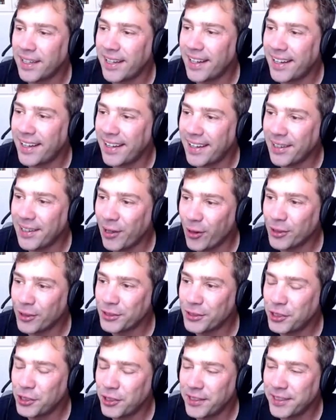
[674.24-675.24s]
Uh,
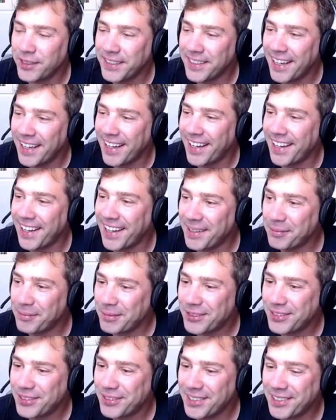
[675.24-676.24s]
long journey.
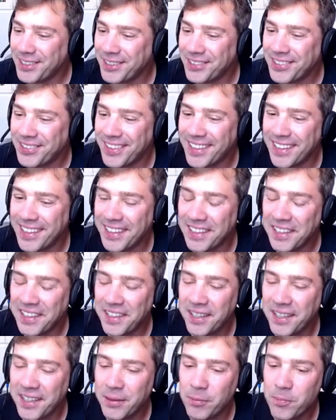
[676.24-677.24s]
Um, so...
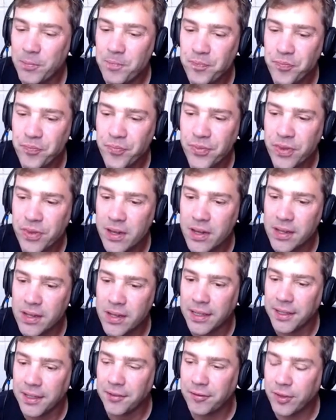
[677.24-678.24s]
Um,
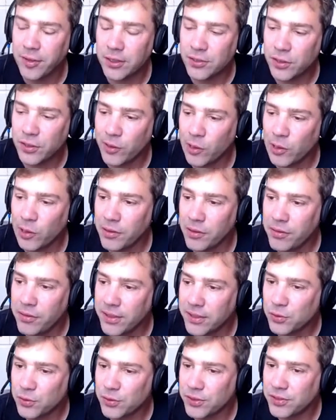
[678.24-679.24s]
First of all,
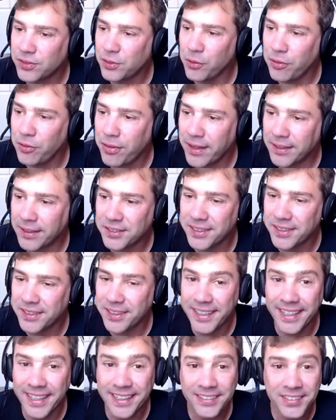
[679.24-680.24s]
this was two
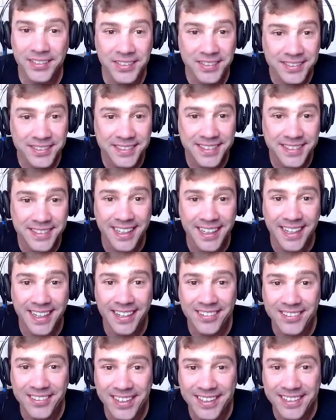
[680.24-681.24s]
thousand eight,
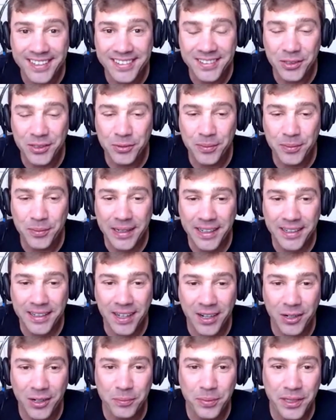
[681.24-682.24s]
right? So my
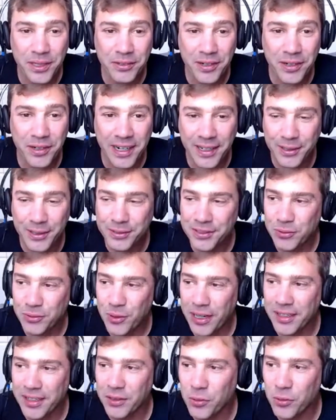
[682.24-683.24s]
R B round,
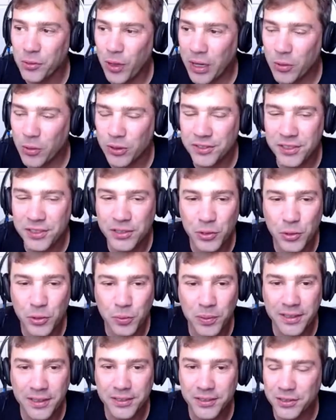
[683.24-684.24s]
why why was it two
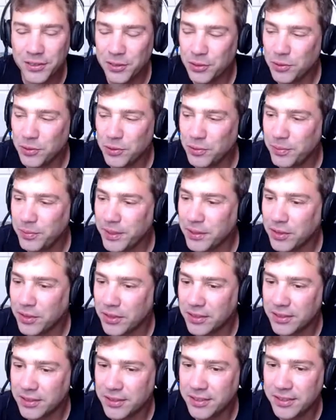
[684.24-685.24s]
plus two?
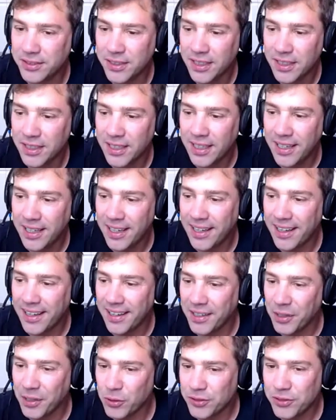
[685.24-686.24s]
Because
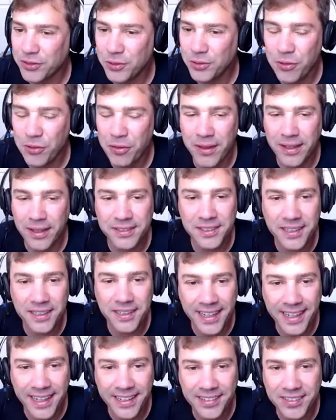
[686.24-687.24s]
uh, it was two
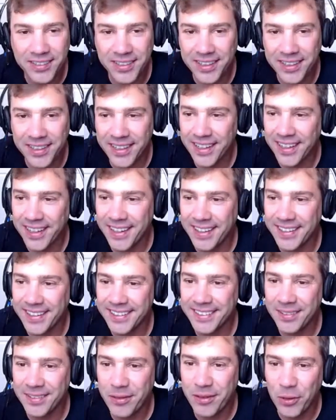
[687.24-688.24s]
thousand eight
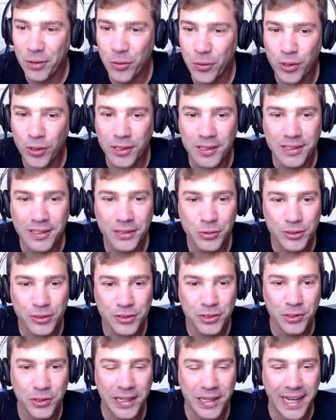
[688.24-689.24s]
and the world
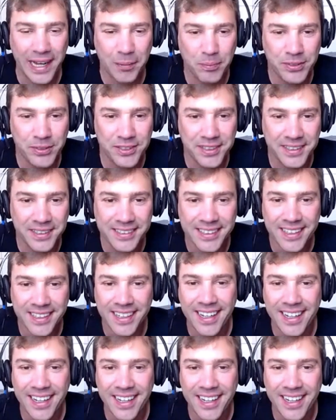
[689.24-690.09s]
was collapsing.